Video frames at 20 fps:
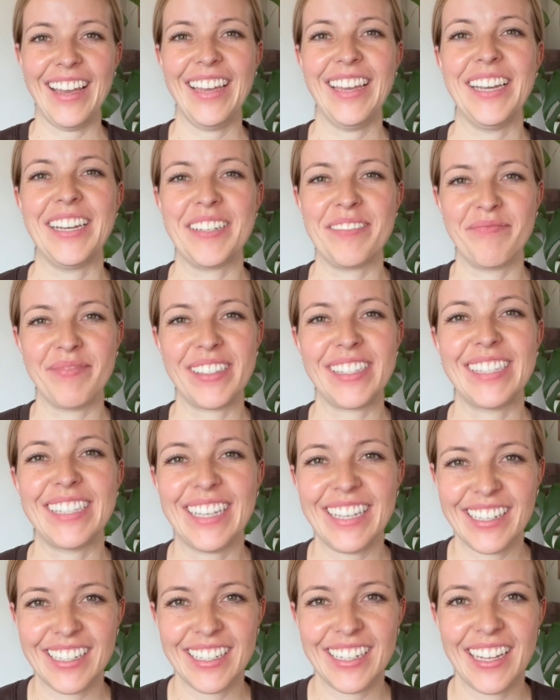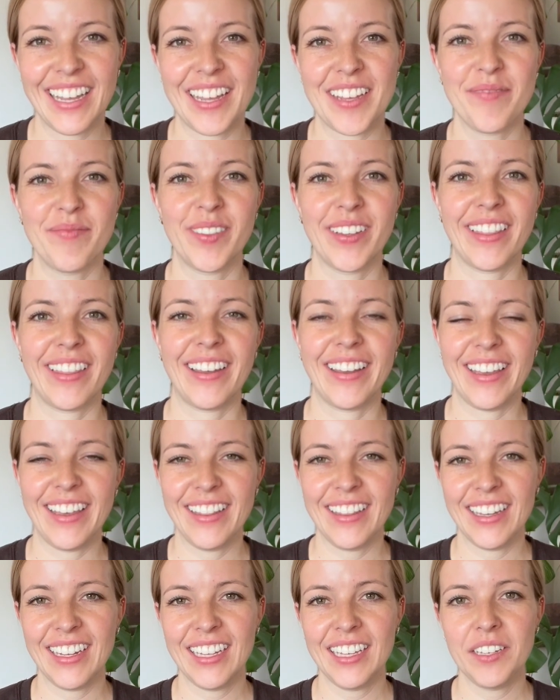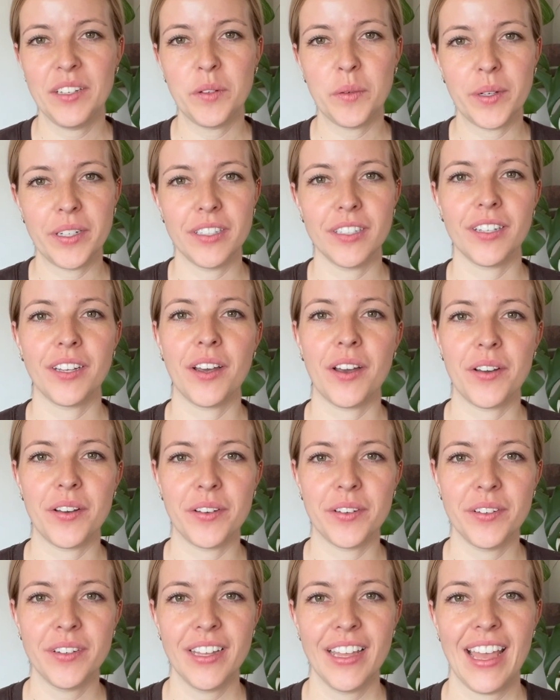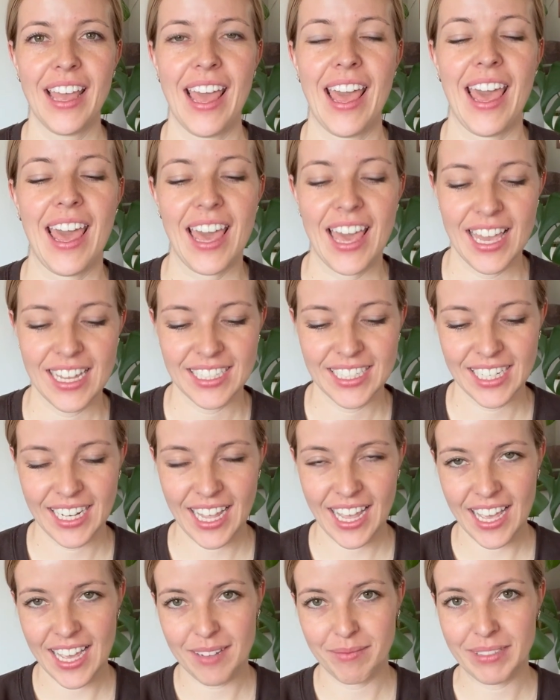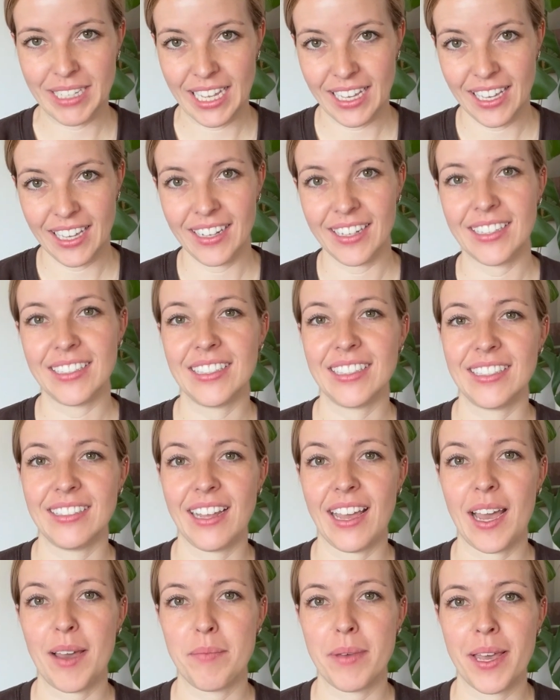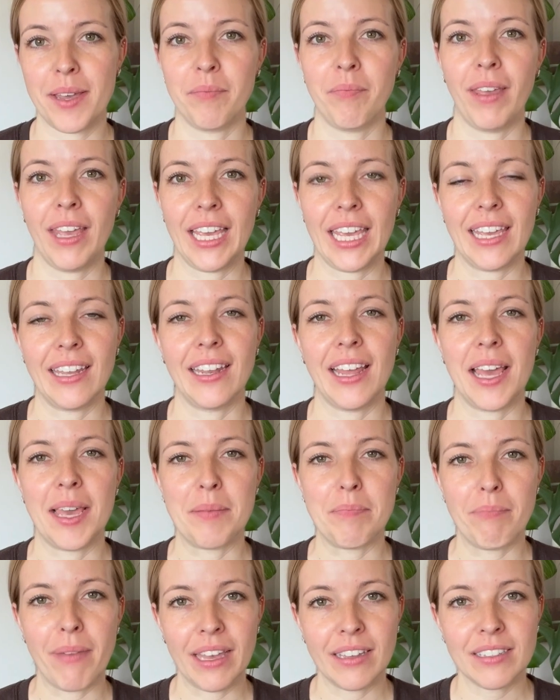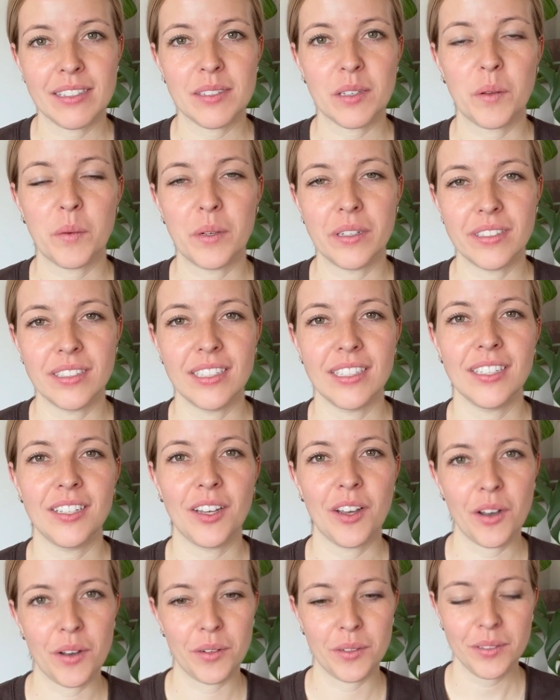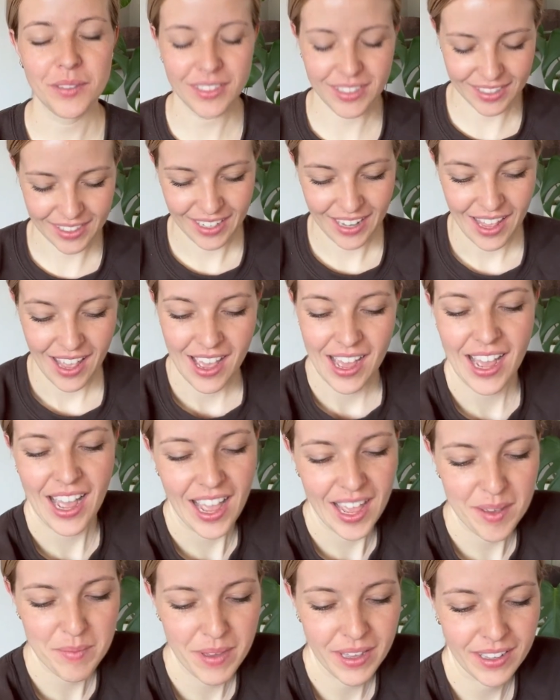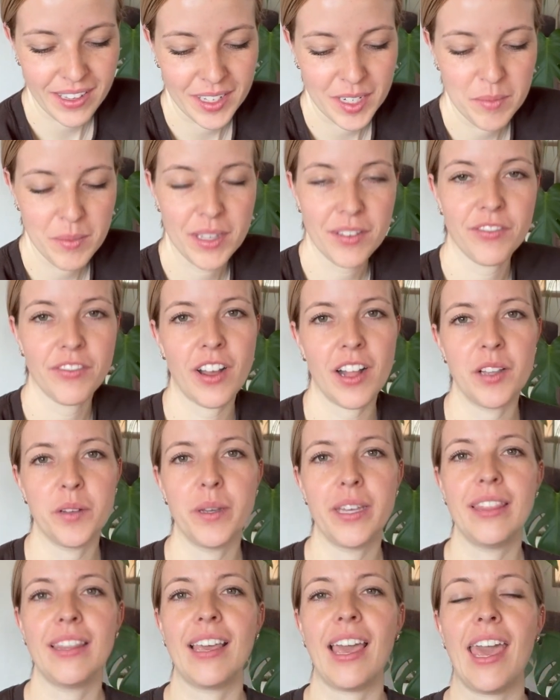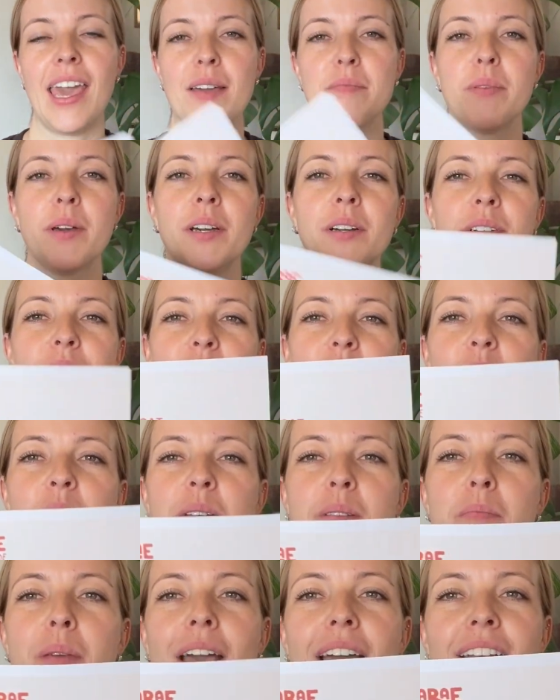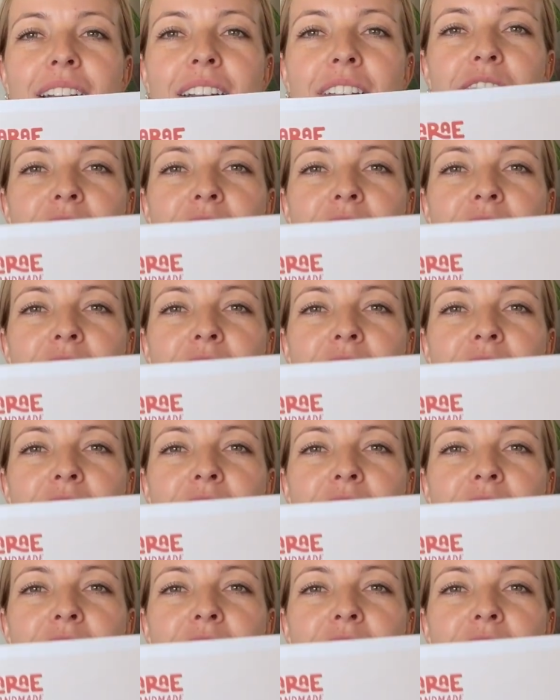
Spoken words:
I'm Sid. I'm with Lucky Lady Quilt Co. And today I'm taking a stab at making a men's quilted coat. I'm going to be following the camp coat sewing pattern